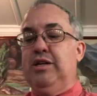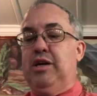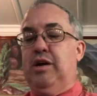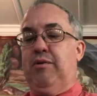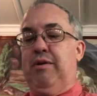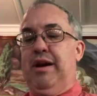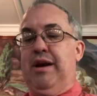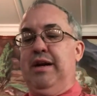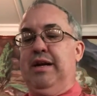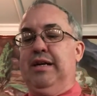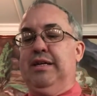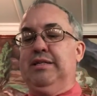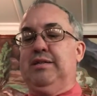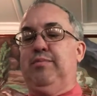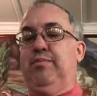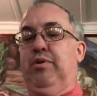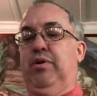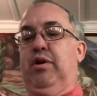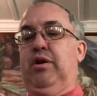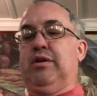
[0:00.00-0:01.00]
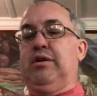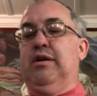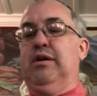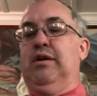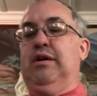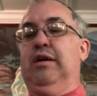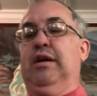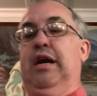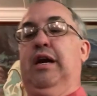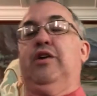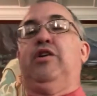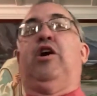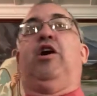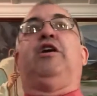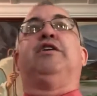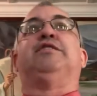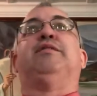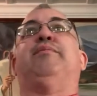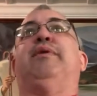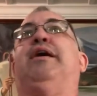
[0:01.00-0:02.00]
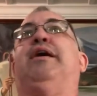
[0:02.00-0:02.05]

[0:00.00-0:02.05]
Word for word: So in his book, he talks